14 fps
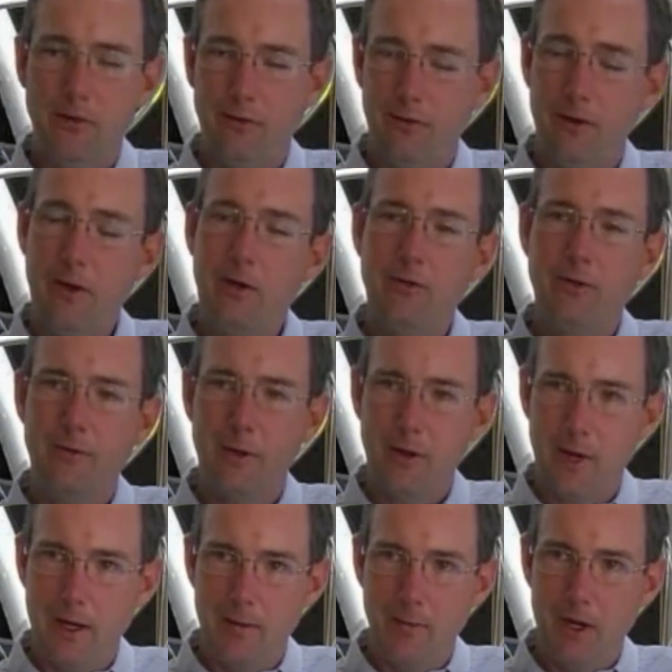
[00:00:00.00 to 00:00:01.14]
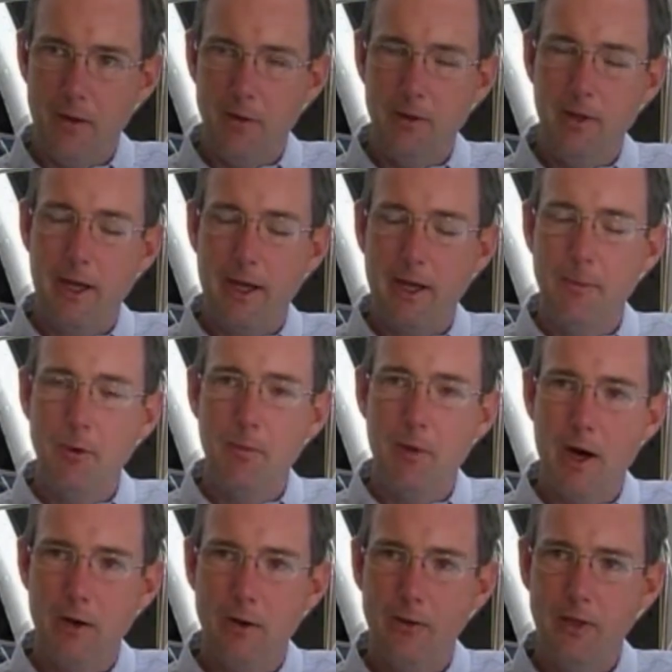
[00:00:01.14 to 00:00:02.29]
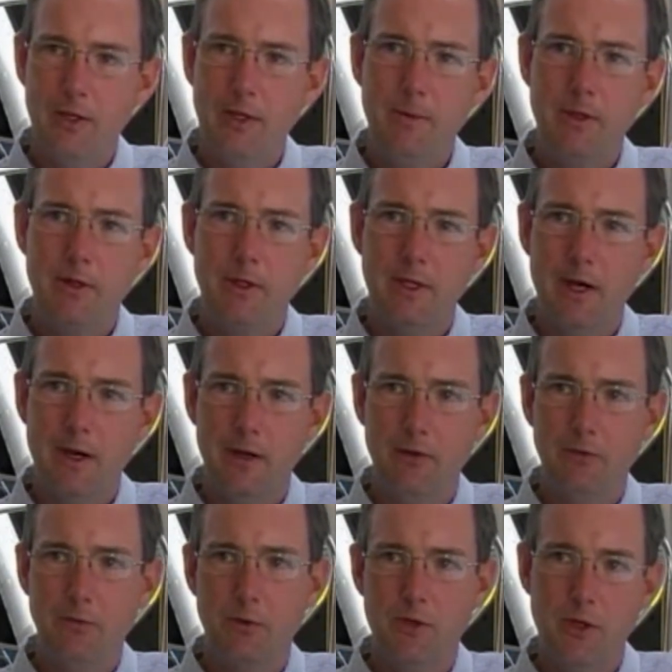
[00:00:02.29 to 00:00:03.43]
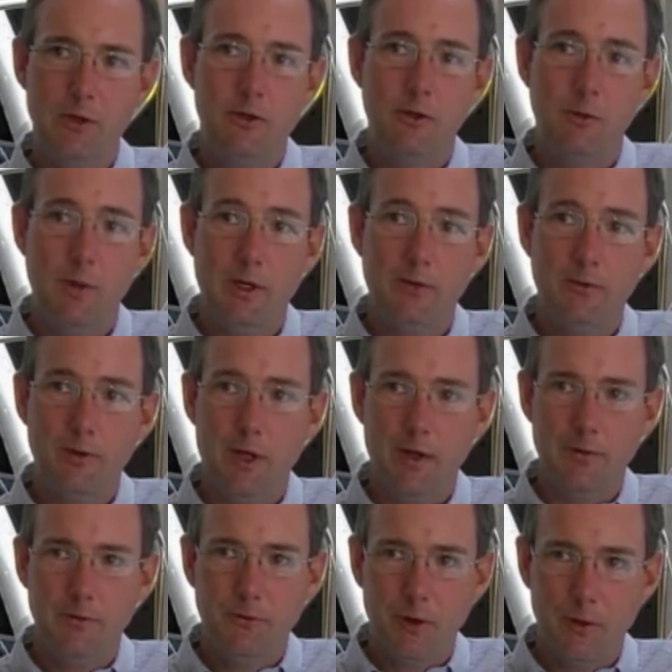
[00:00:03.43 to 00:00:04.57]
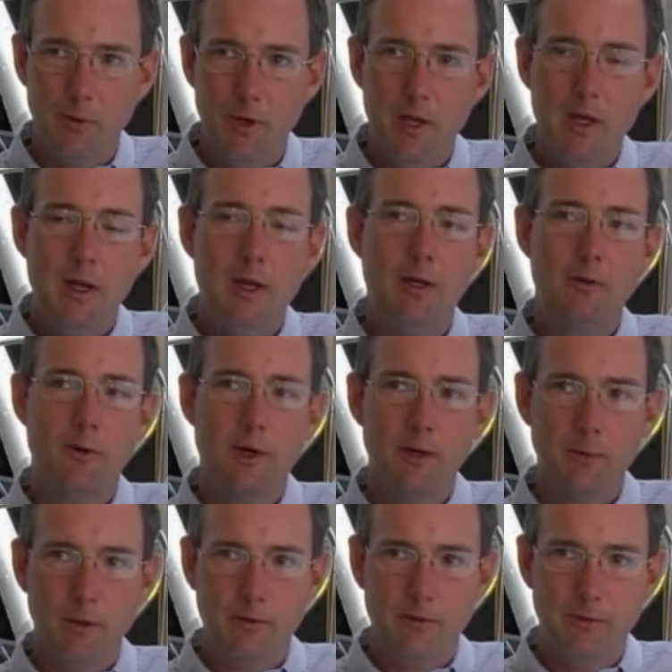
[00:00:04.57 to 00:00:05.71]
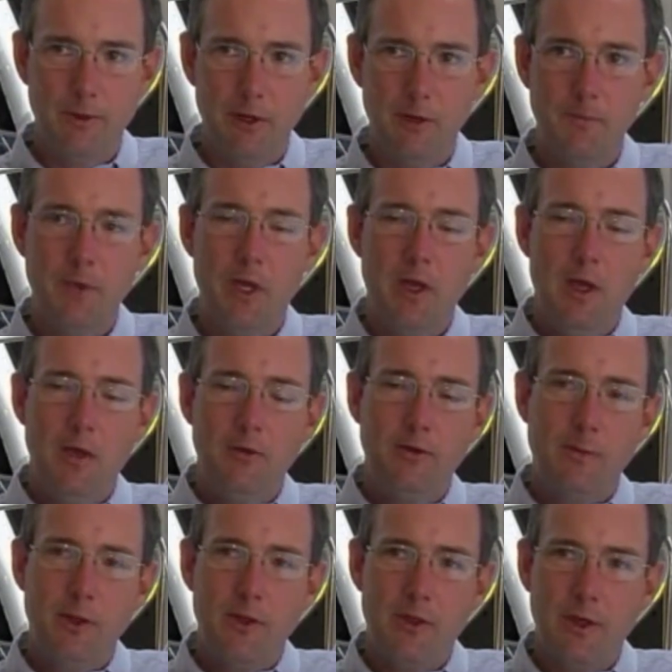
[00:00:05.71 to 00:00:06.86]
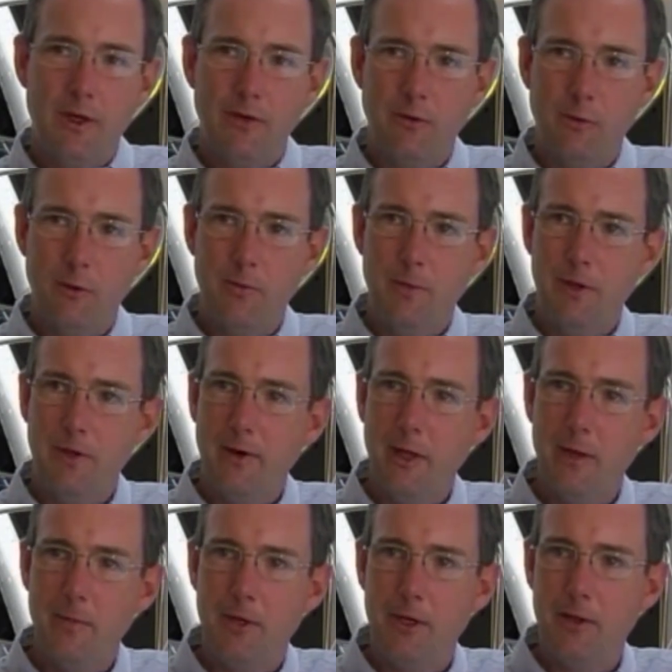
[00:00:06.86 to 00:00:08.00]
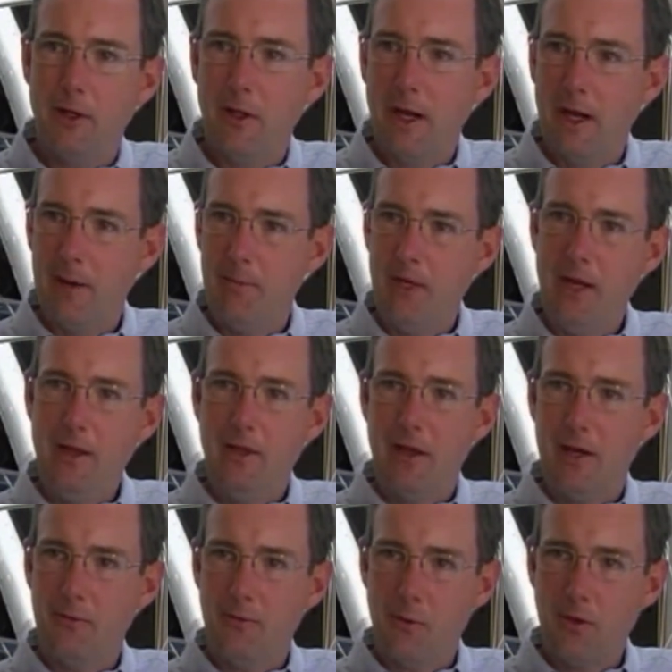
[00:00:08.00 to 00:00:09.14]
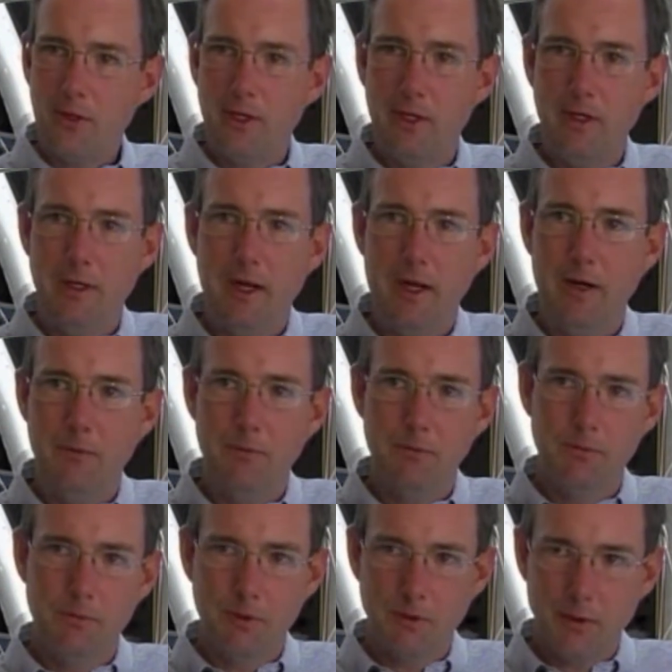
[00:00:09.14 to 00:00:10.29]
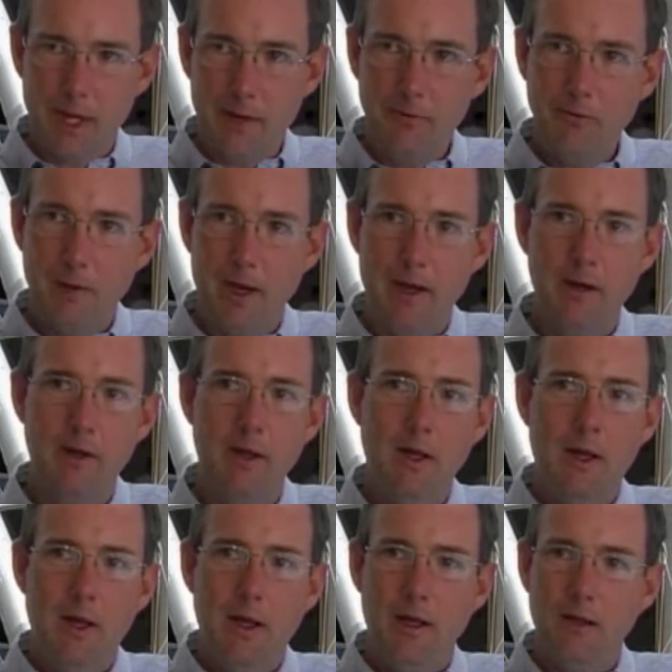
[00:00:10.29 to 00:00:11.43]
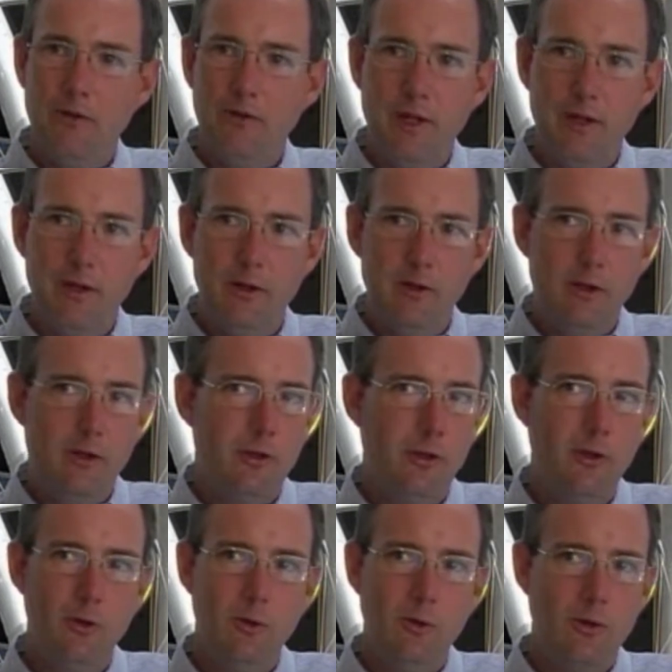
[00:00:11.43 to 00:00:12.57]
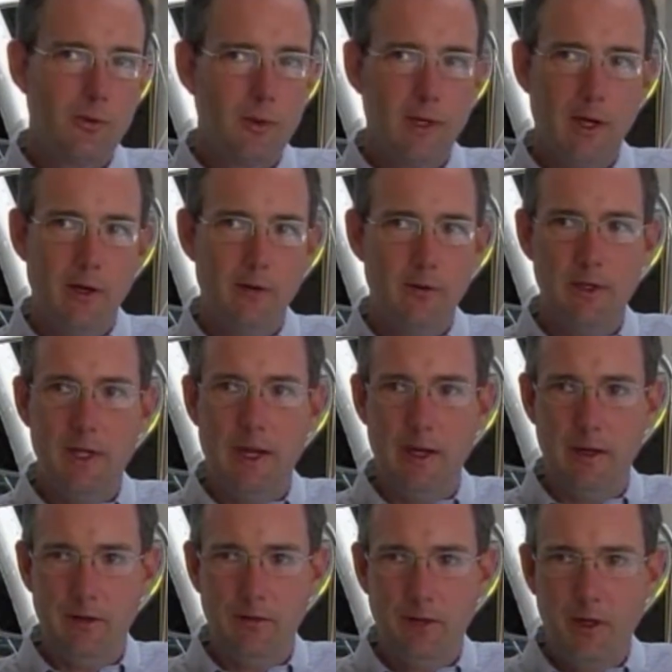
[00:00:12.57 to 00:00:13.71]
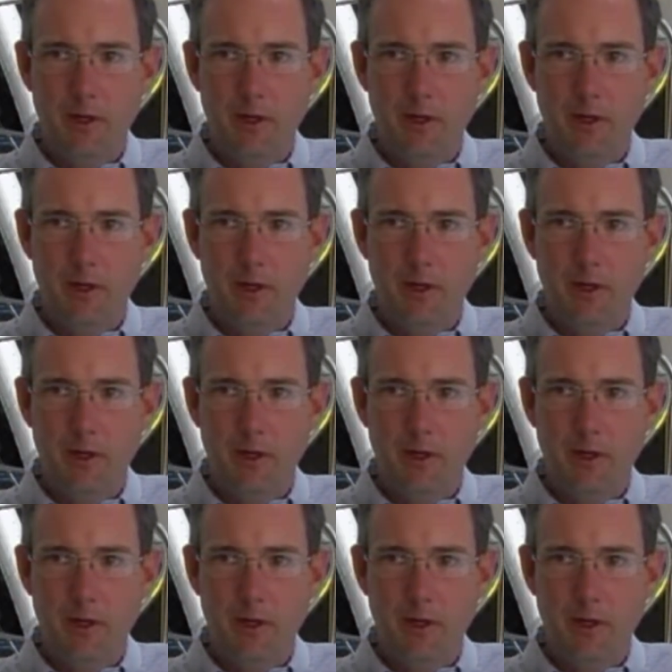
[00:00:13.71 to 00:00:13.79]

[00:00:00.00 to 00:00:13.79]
is a very severe animal model that typically dies within 2 weeks of life, so incredibly severe. Some of the things that we've been developing in the lab take that 14-day lifespan and extend it to 200-300 days.